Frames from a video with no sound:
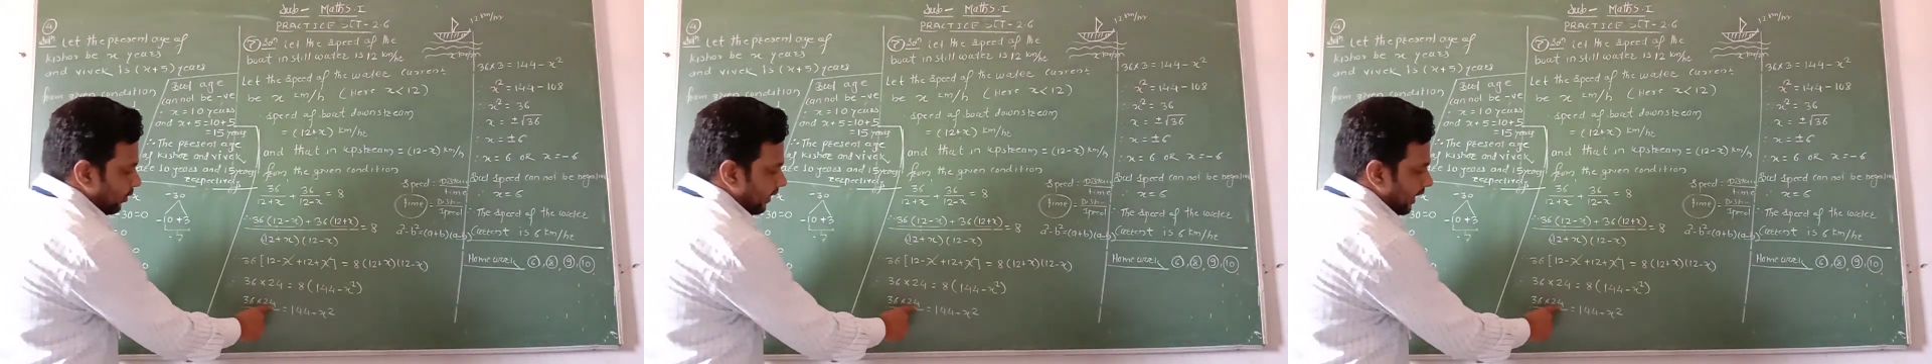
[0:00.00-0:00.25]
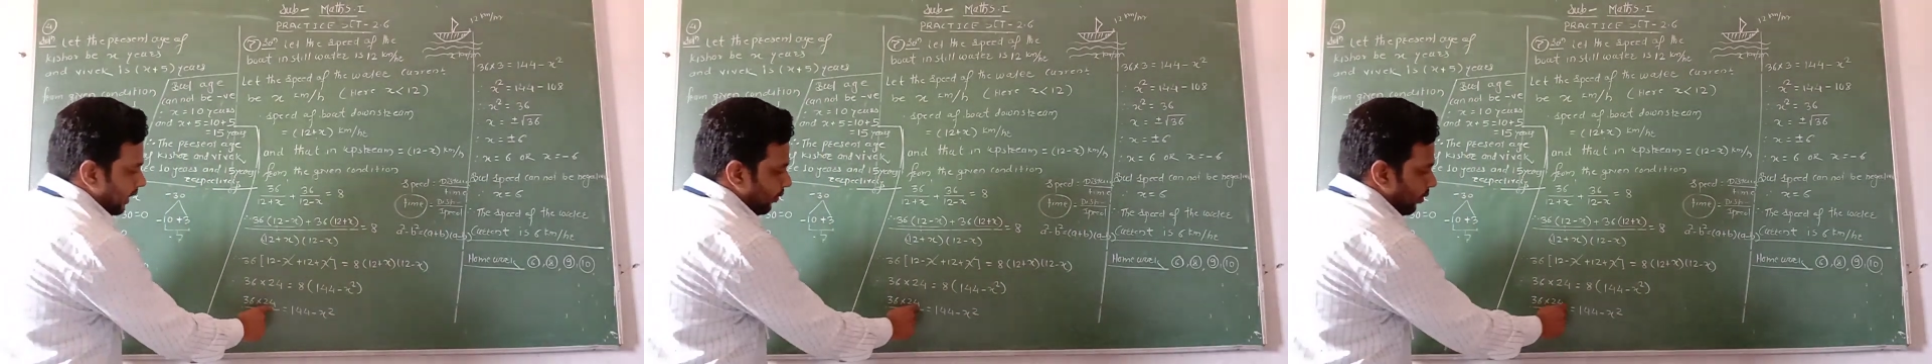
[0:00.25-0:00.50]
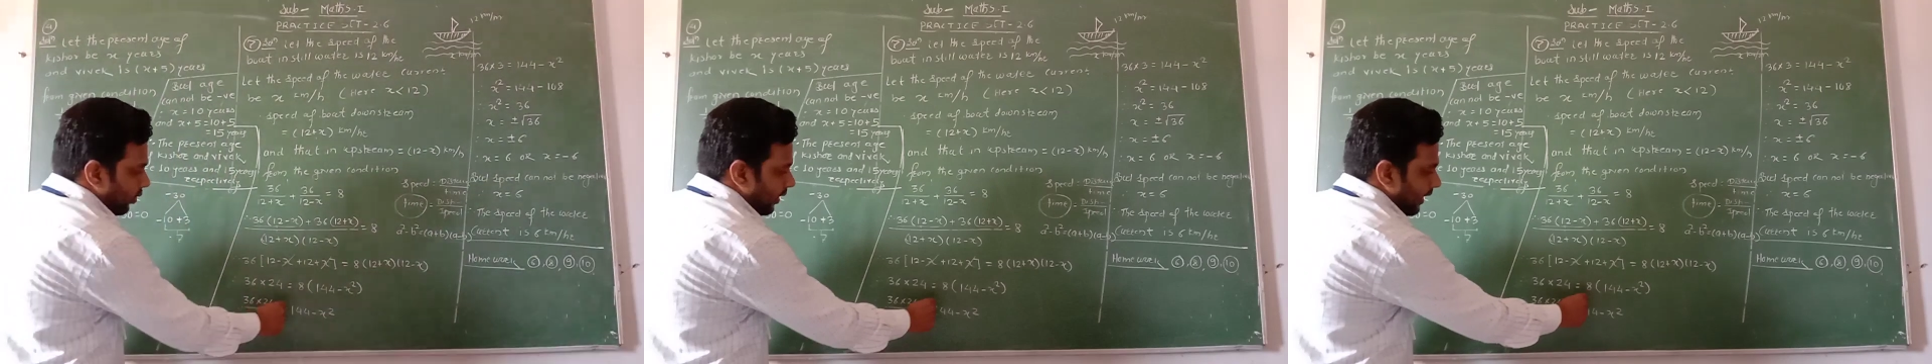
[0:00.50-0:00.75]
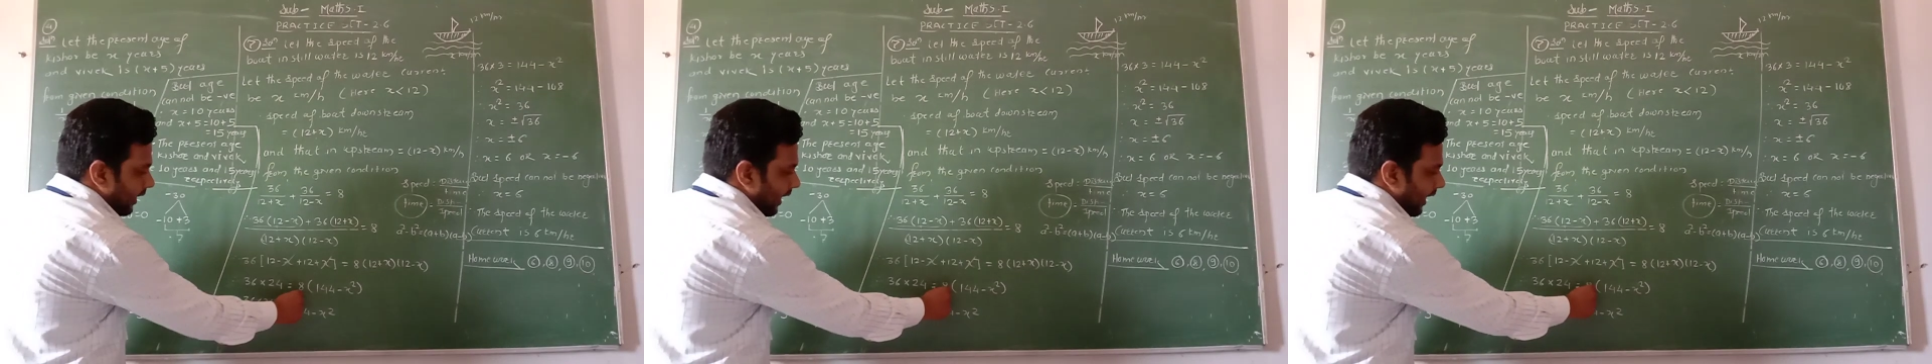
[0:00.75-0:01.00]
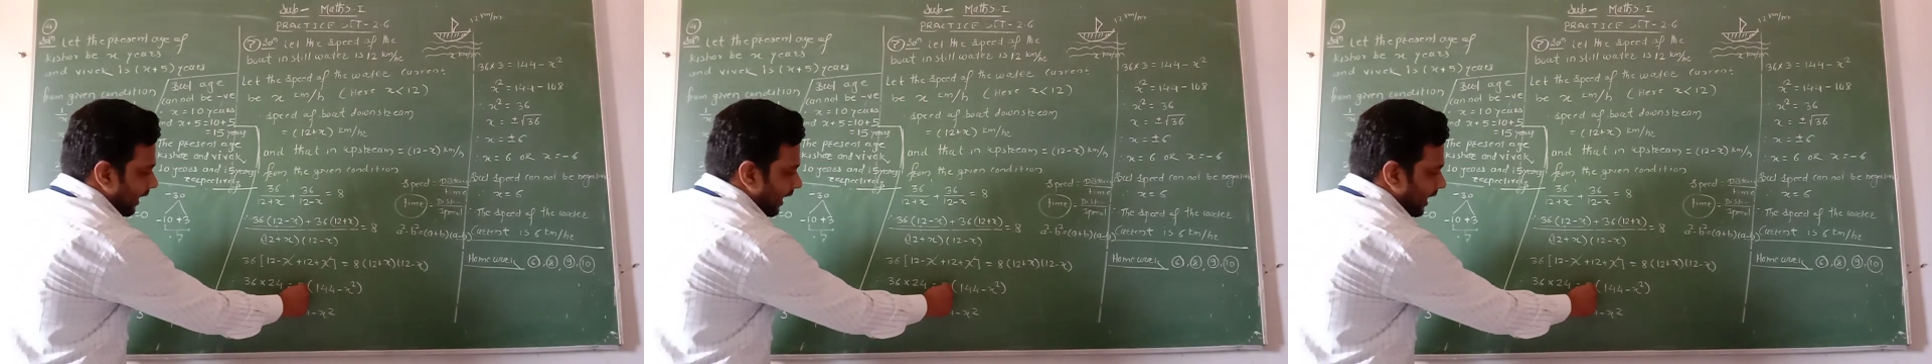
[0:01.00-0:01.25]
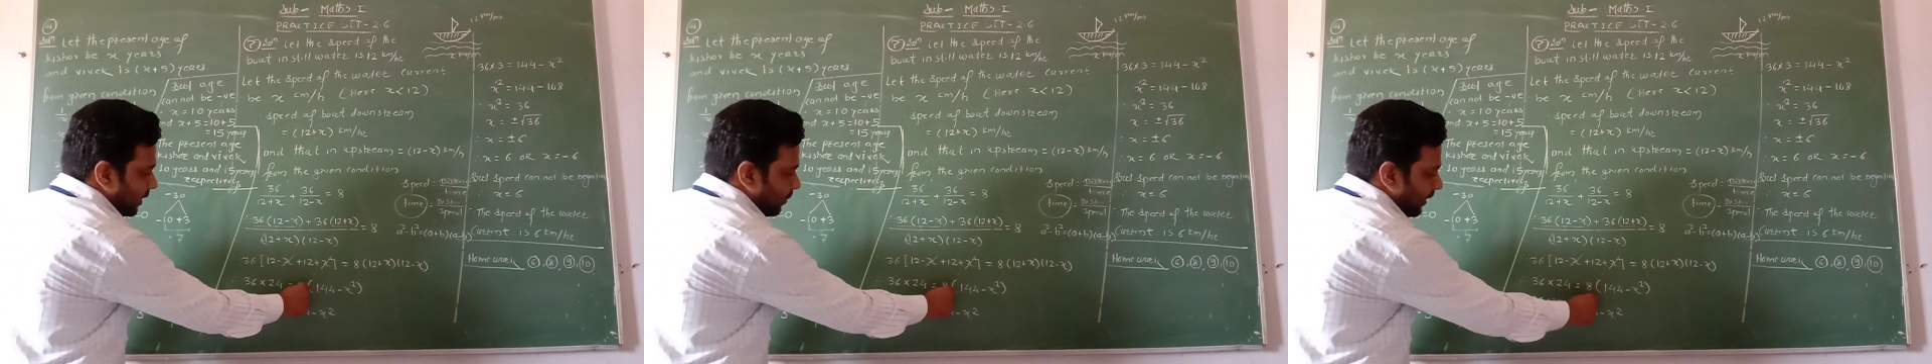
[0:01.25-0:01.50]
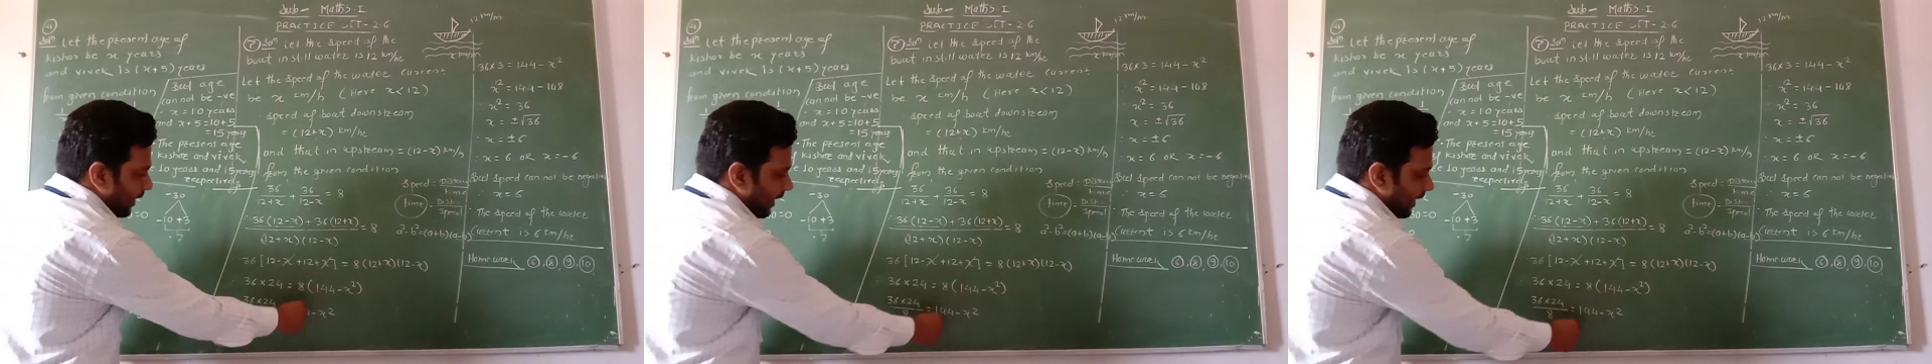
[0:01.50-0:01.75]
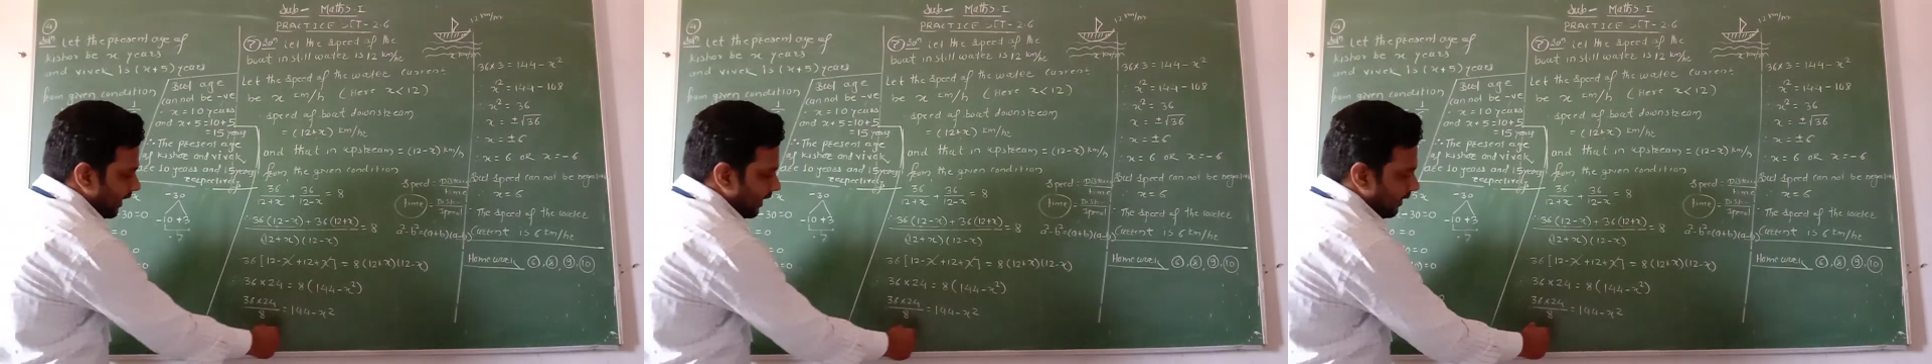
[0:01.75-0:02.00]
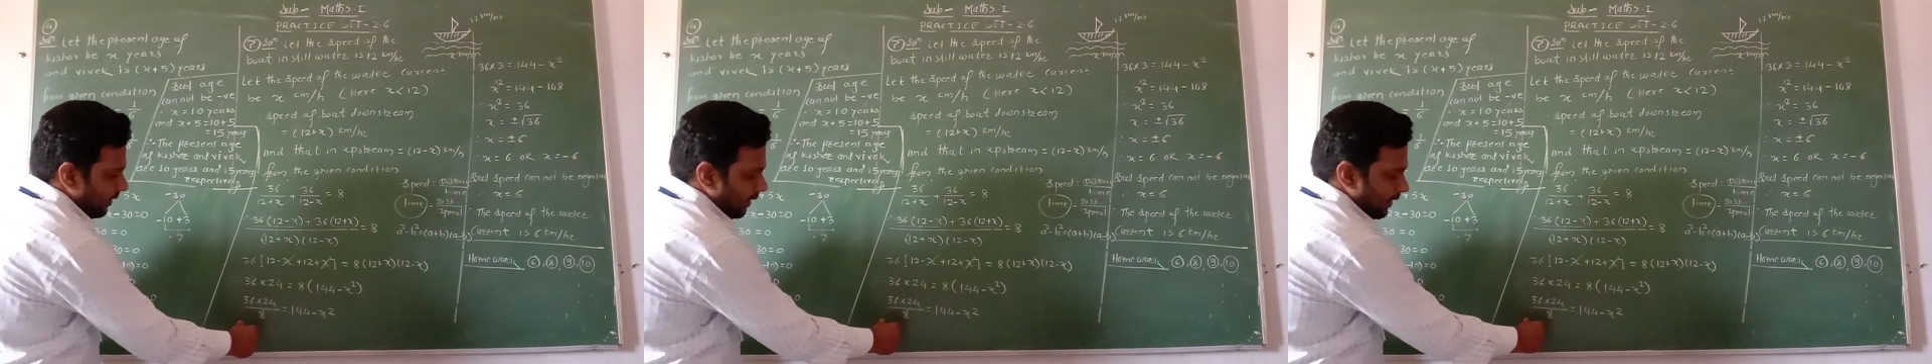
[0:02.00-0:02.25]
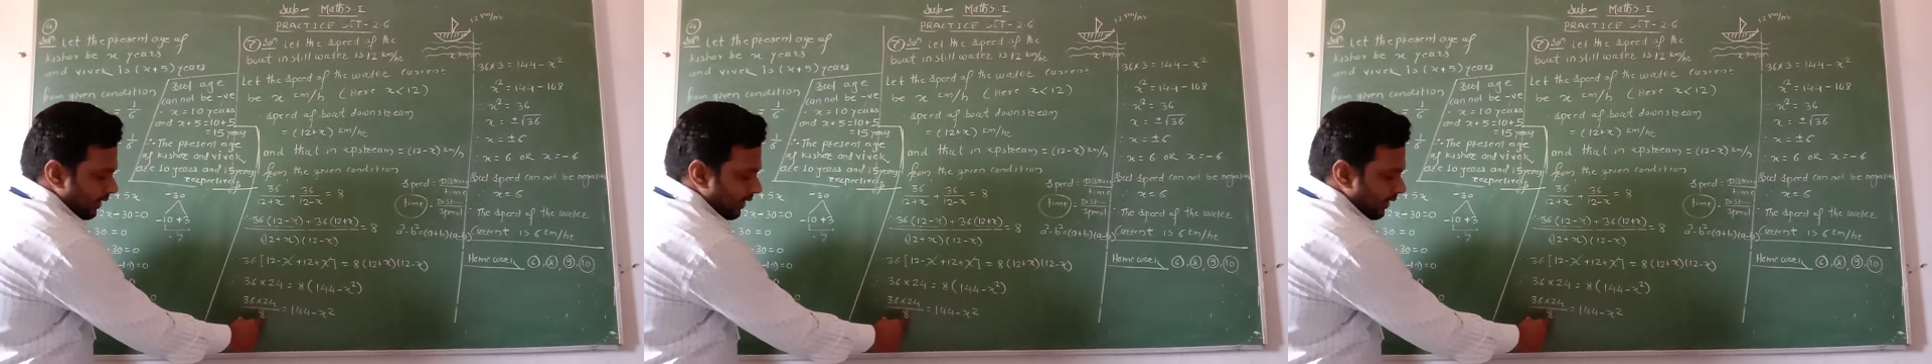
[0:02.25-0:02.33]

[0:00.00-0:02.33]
24, here I transfer 8,